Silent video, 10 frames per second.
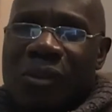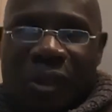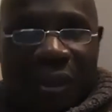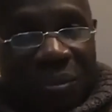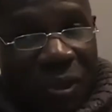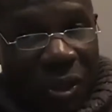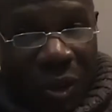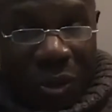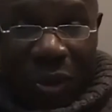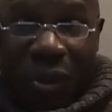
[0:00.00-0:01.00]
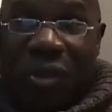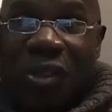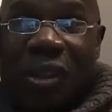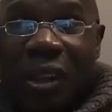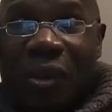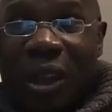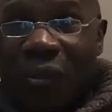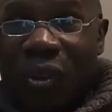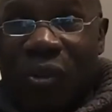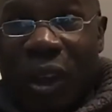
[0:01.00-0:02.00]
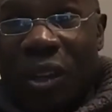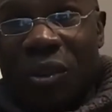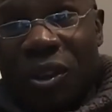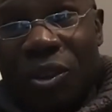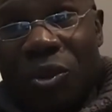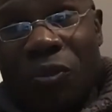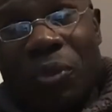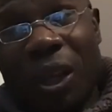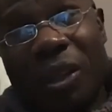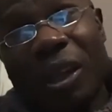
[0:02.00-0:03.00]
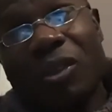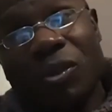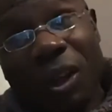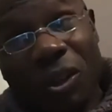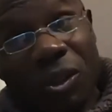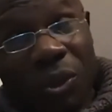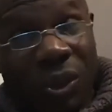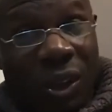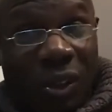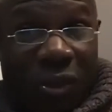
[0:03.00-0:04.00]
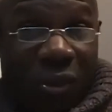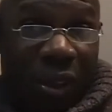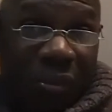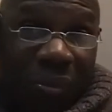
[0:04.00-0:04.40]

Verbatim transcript: saw a talk with her, she said, every writer that you've been has a right to exist.